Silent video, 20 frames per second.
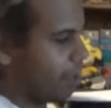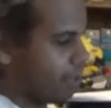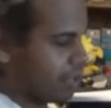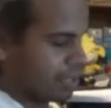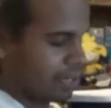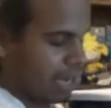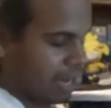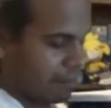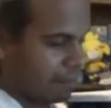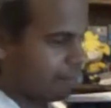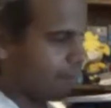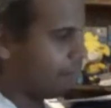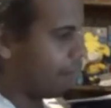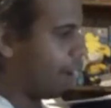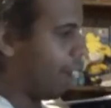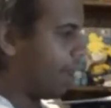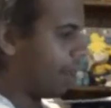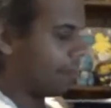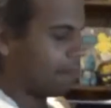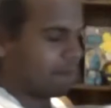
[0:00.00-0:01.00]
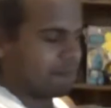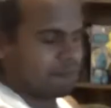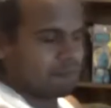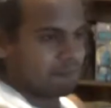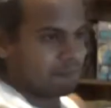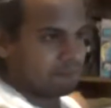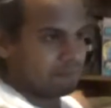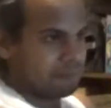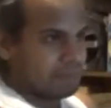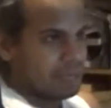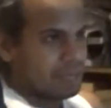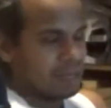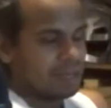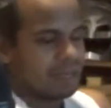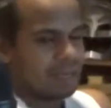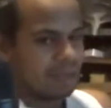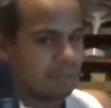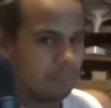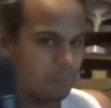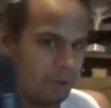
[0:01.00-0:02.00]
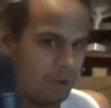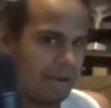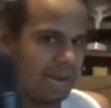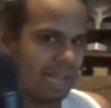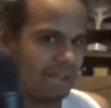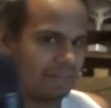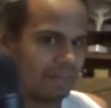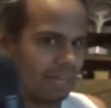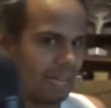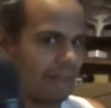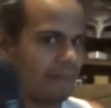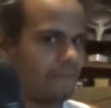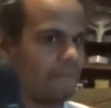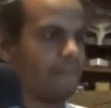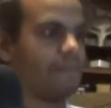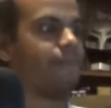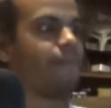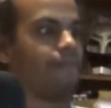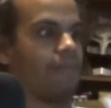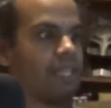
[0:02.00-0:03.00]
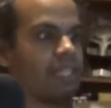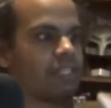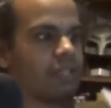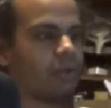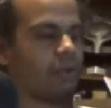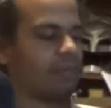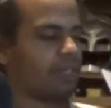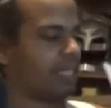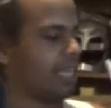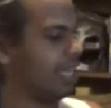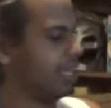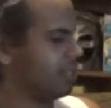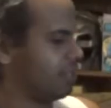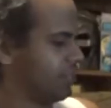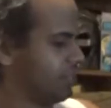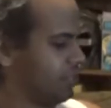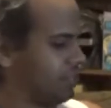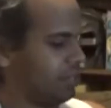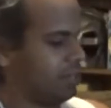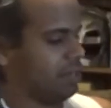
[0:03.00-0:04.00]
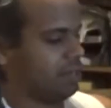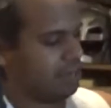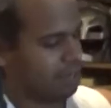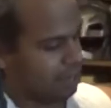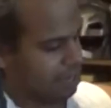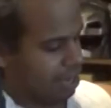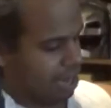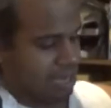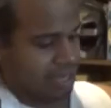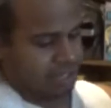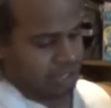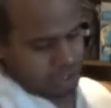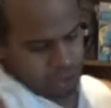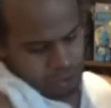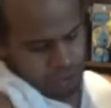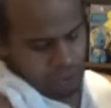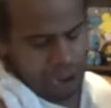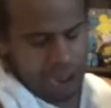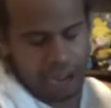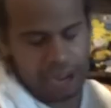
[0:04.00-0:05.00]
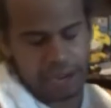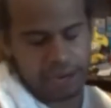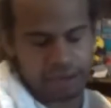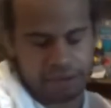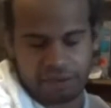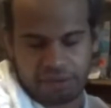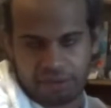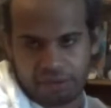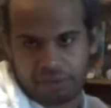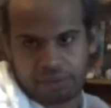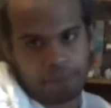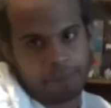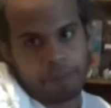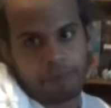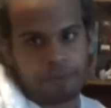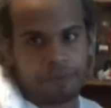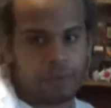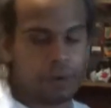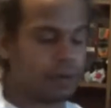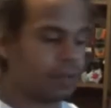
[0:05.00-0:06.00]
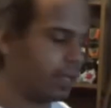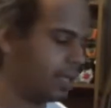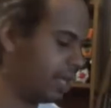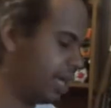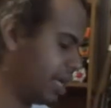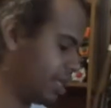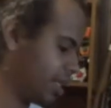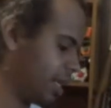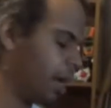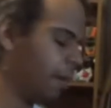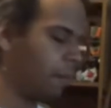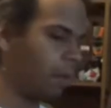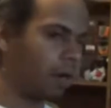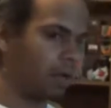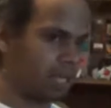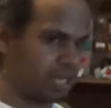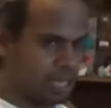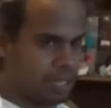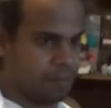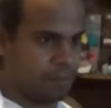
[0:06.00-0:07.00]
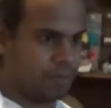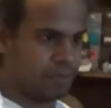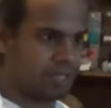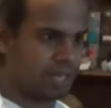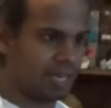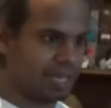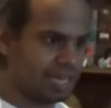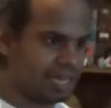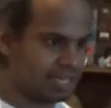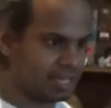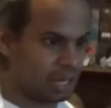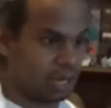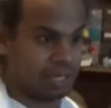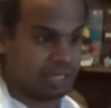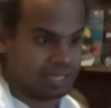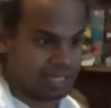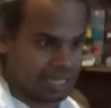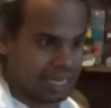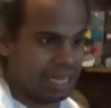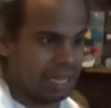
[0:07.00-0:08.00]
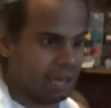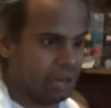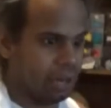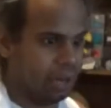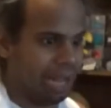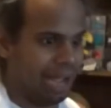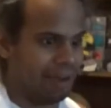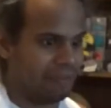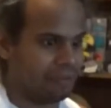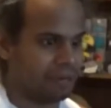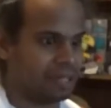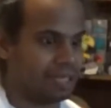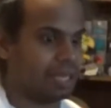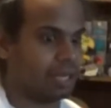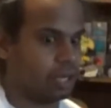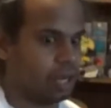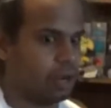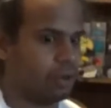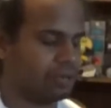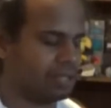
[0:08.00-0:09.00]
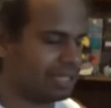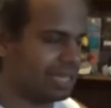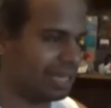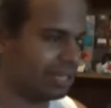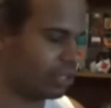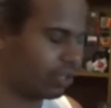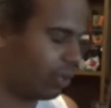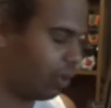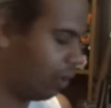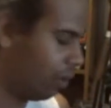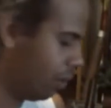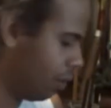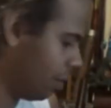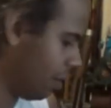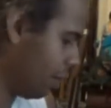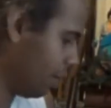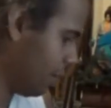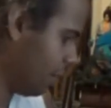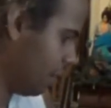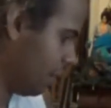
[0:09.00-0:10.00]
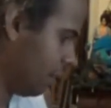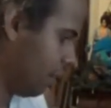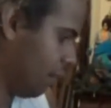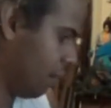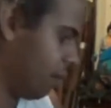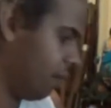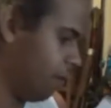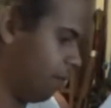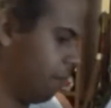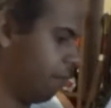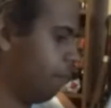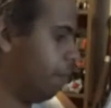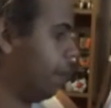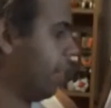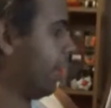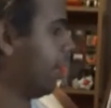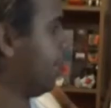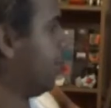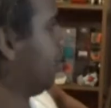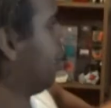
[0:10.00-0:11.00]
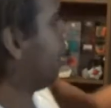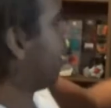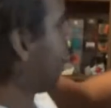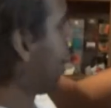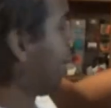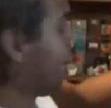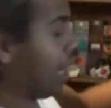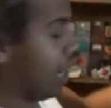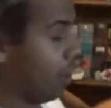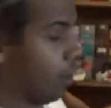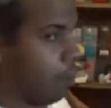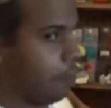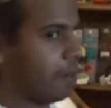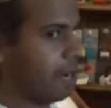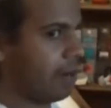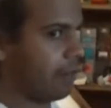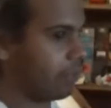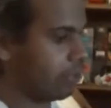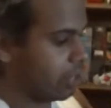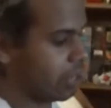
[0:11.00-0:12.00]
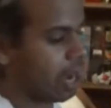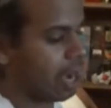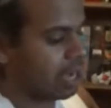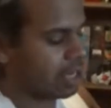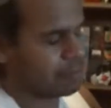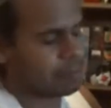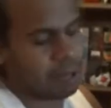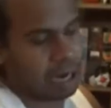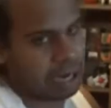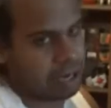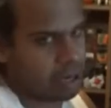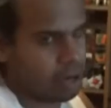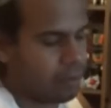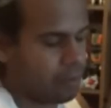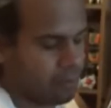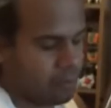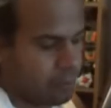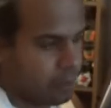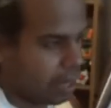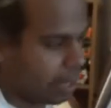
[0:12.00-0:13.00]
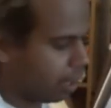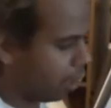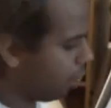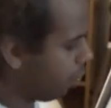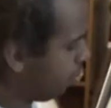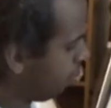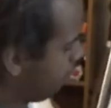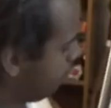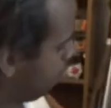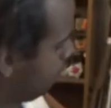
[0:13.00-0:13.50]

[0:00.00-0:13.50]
because I have a lot of physical discs. And two, I prefer the disc, and I'm going to keep using the disc until everything goes digital. But, and I hope it never does, but I know it will.